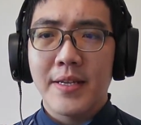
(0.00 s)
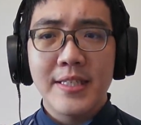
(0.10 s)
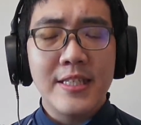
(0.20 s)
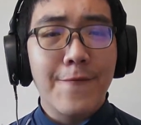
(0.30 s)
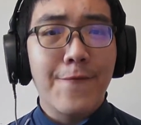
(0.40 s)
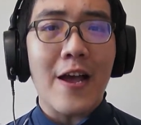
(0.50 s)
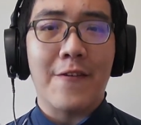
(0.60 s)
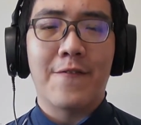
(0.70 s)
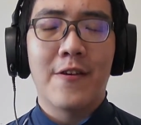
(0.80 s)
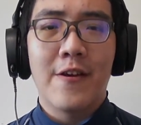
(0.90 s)

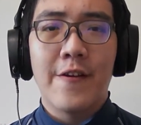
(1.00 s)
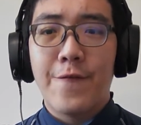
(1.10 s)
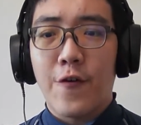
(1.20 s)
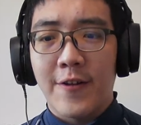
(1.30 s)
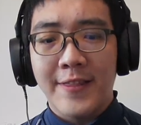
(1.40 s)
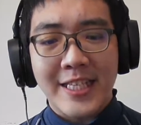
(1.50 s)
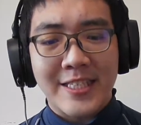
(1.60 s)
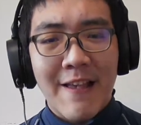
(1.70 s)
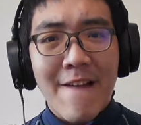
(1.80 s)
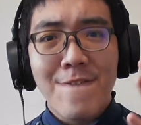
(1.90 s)
survive for
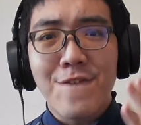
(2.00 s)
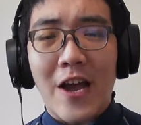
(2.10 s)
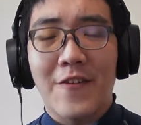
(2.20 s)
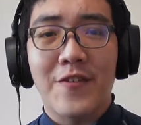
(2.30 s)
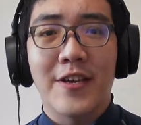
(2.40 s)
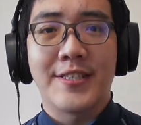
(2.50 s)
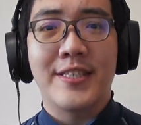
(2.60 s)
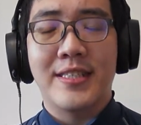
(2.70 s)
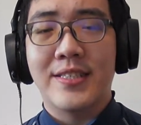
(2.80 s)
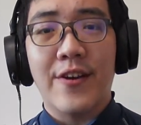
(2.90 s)
next 5 years,
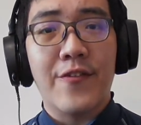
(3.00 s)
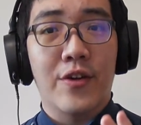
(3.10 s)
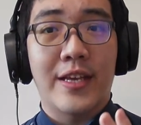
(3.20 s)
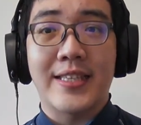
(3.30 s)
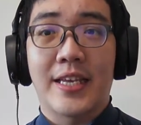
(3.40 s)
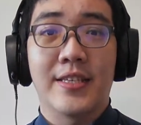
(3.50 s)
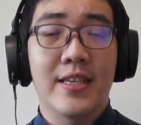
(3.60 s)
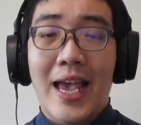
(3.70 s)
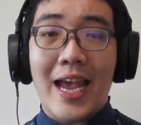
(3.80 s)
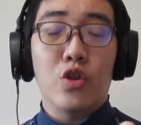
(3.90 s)
survive for next 10
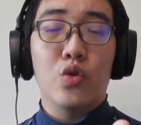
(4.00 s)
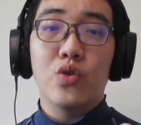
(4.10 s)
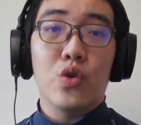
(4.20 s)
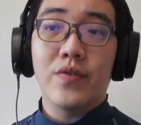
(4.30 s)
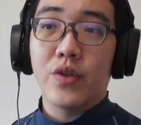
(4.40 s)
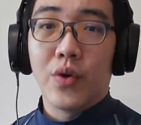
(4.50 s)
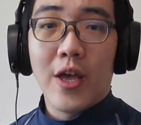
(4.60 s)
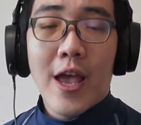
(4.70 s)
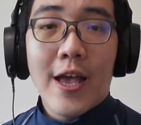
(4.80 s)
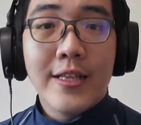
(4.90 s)
years. Heck, don't even know.
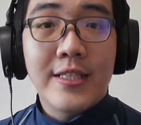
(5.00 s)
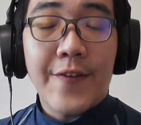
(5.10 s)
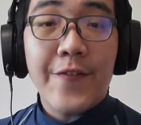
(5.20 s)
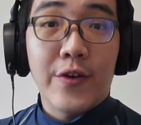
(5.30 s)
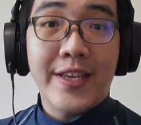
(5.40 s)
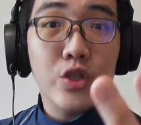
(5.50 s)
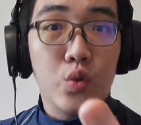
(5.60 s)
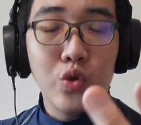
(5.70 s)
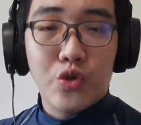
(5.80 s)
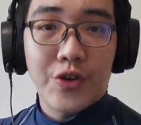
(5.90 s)
Survive for next
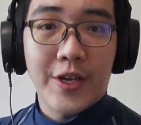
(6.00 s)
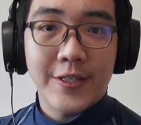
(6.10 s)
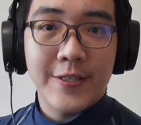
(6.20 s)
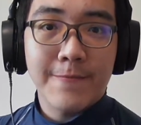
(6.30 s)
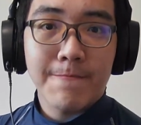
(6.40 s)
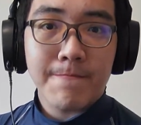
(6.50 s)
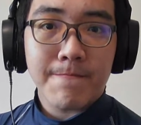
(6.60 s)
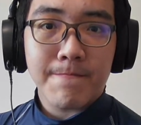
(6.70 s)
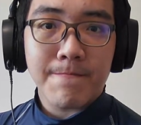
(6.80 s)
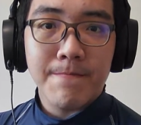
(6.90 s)
2-3 years.
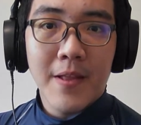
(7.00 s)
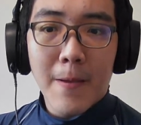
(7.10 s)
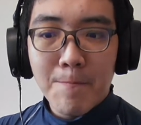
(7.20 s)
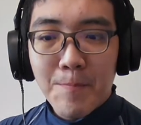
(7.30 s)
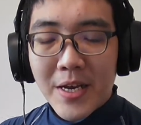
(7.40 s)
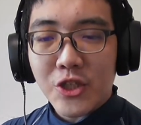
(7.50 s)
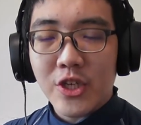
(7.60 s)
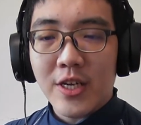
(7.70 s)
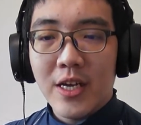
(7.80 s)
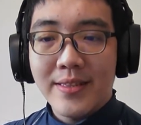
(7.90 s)
Make
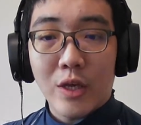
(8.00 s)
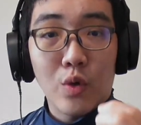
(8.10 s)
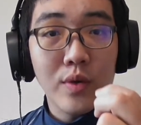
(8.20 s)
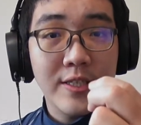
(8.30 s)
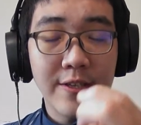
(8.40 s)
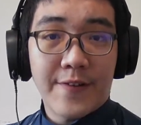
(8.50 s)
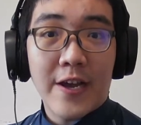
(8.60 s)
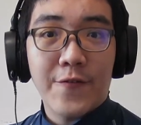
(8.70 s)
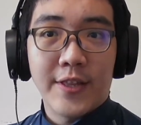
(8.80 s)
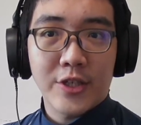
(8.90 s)
sure that you
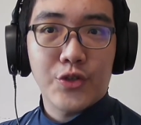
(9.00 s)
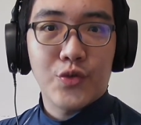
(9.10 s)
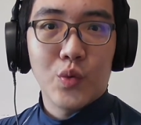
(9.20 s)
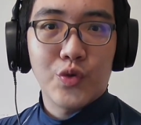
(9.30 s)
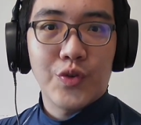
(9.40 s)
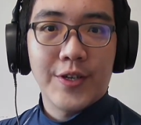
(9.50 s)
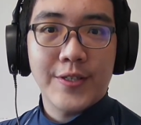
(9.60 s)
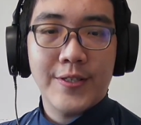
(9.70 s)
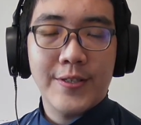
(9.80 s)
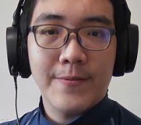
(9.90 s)
survive for next 2-3
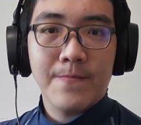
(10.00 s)
years.